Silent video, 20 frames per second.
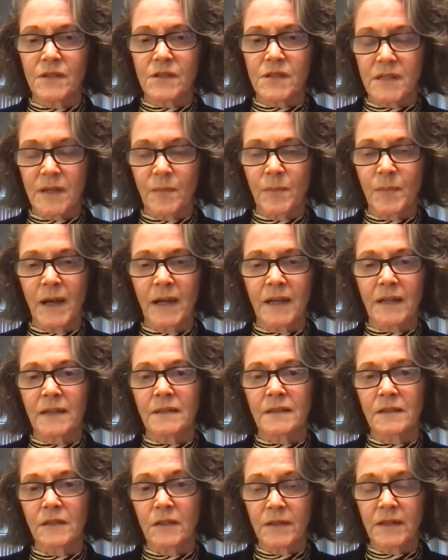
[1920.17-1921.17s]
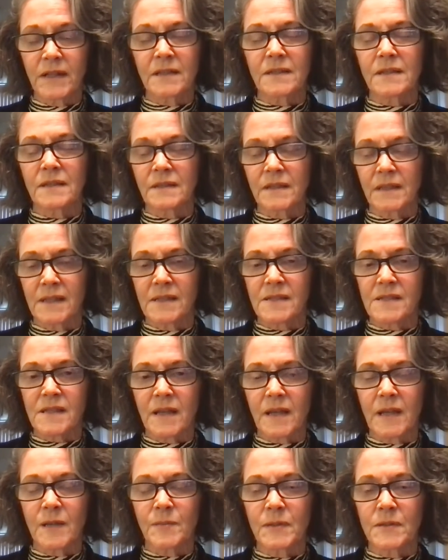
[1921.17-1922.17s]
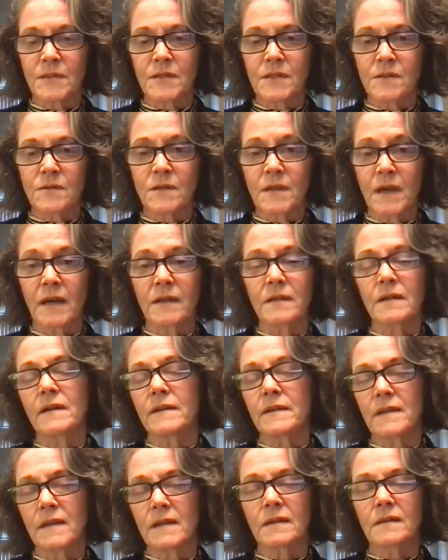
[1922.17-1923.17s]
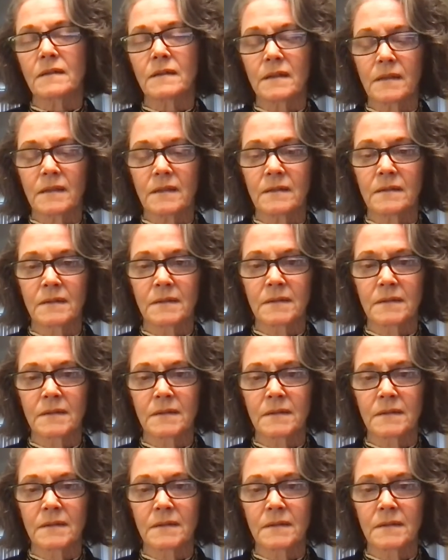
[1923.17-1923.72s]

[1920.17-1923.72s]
you step back and look at the landscape and do that authentically.